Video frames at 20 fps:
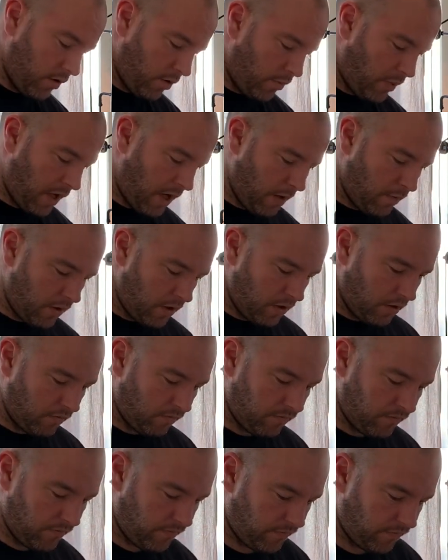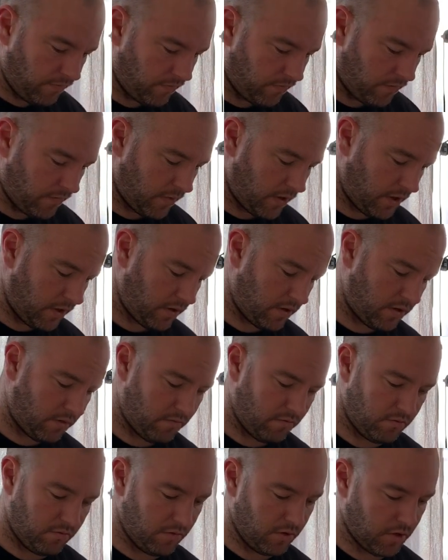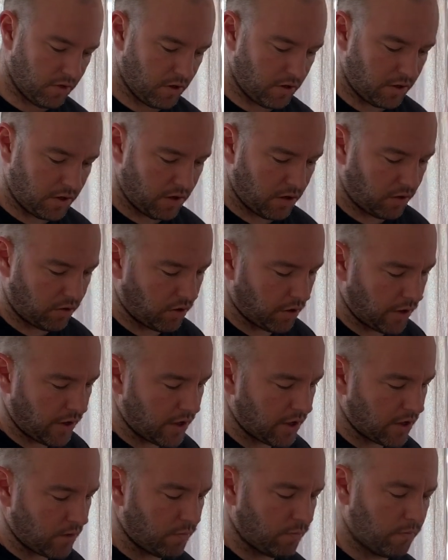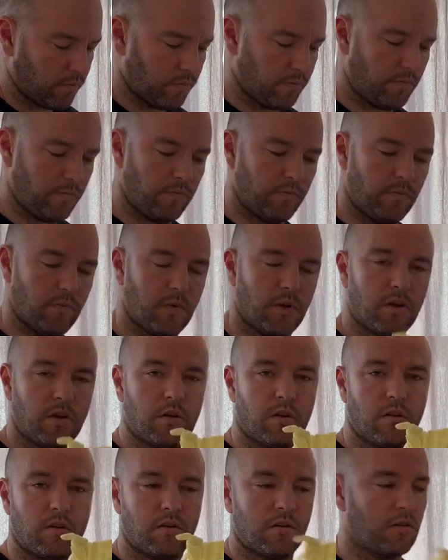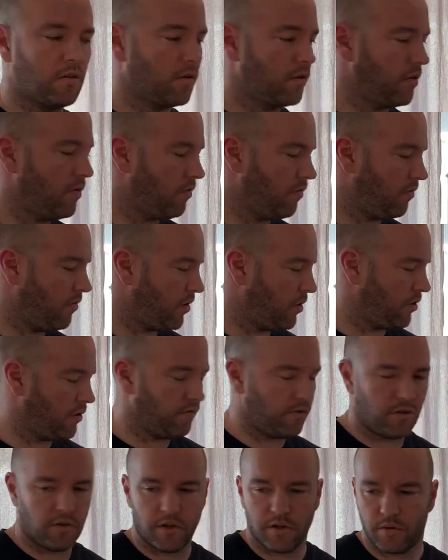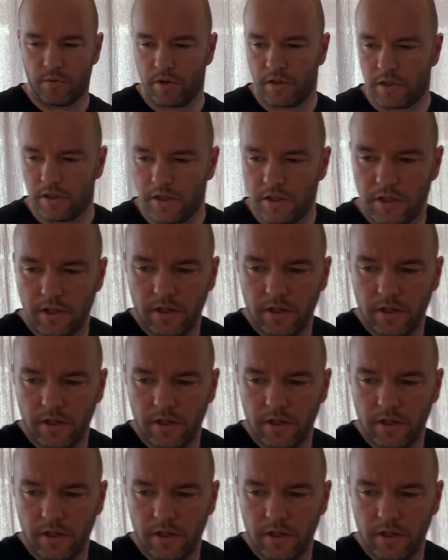the baby that's, you know, going to grow out of them very, very quickly.